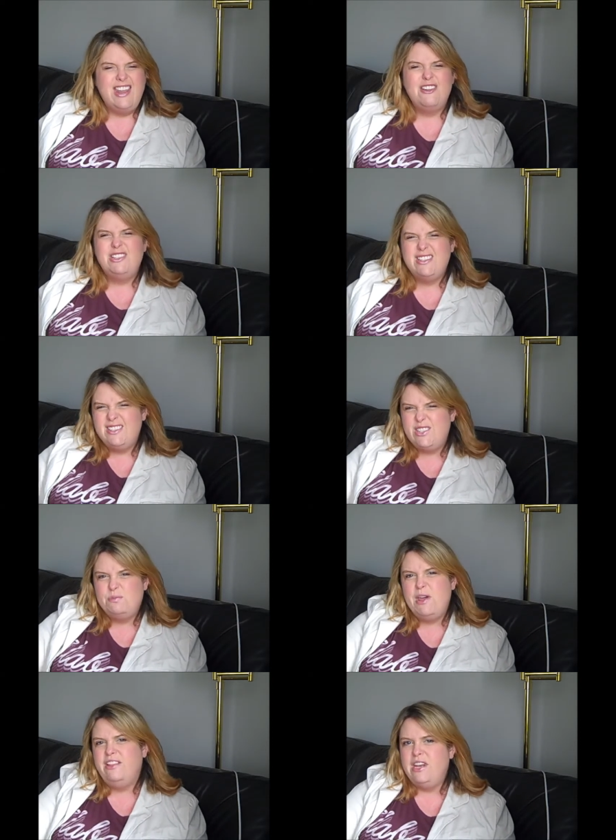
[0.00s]
now it doesn't
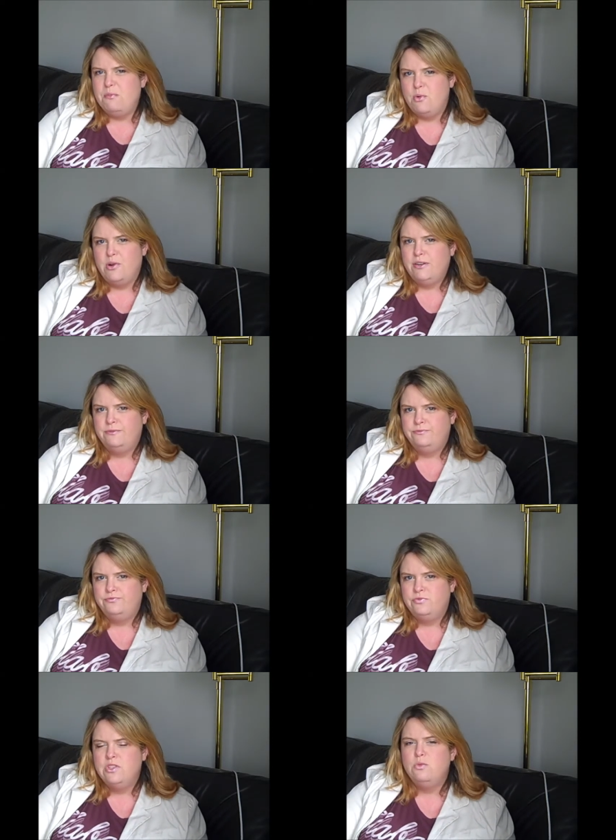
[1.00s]
smell anymore.
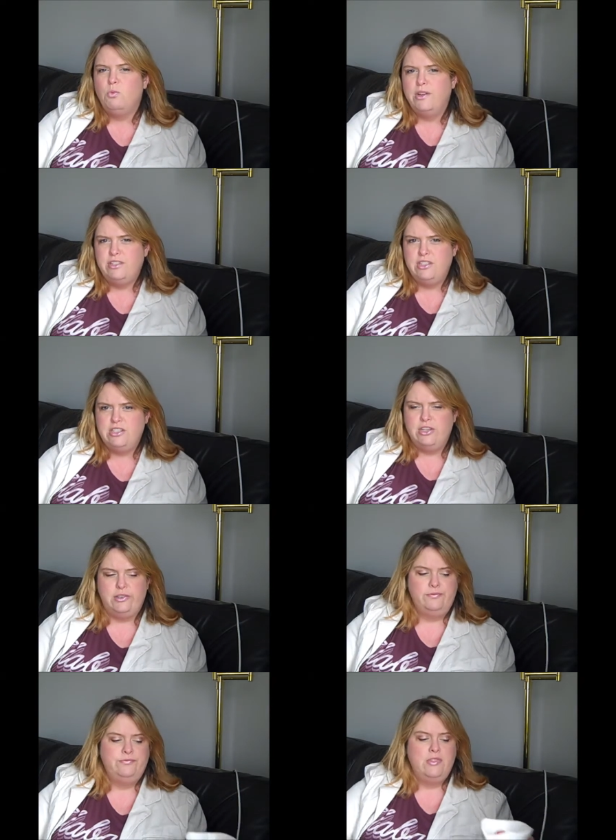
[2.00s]
What do you do?